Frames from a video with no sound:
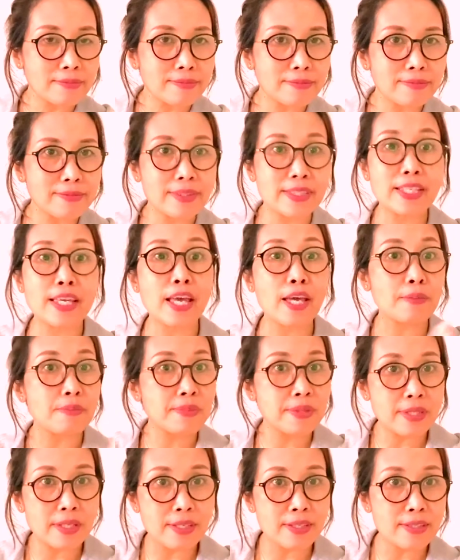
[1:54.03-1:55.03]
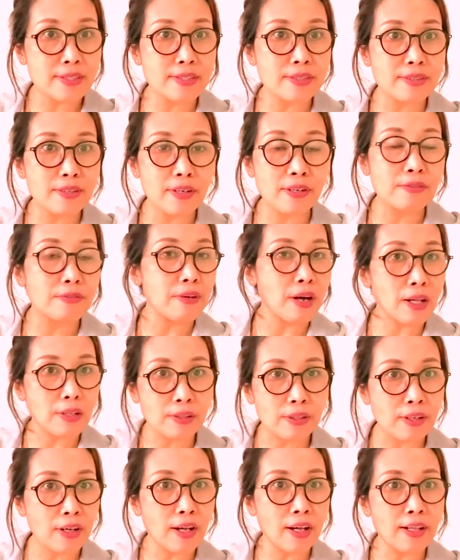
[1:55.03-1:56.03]
the absence of
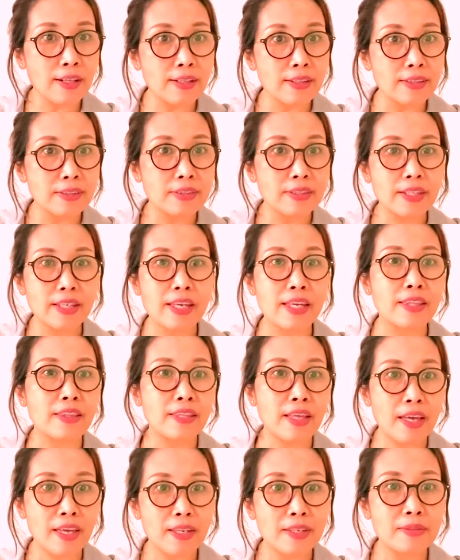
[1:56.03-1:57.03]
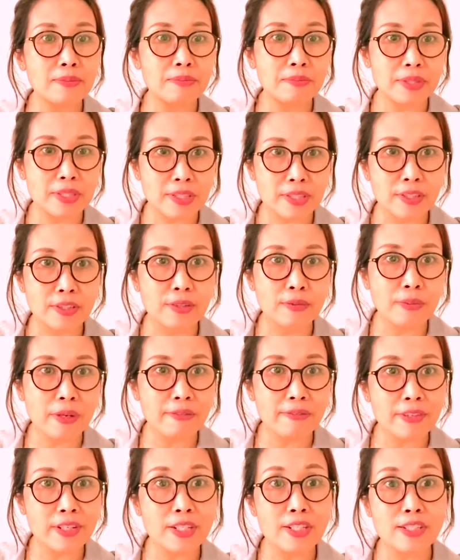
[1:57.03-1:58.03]
alcohol in that particular
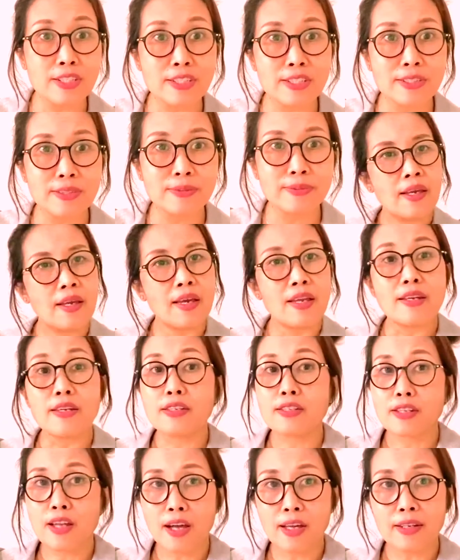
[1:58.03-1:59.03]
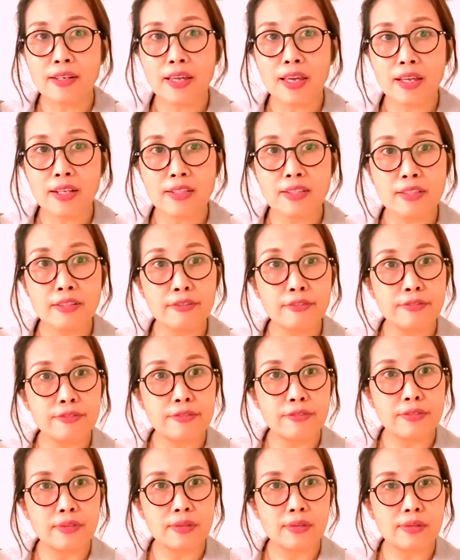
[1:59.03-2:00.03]
beverage, non-active,
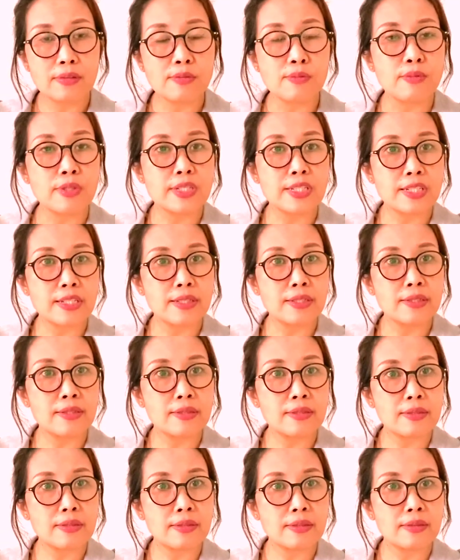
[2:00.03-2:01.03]
which is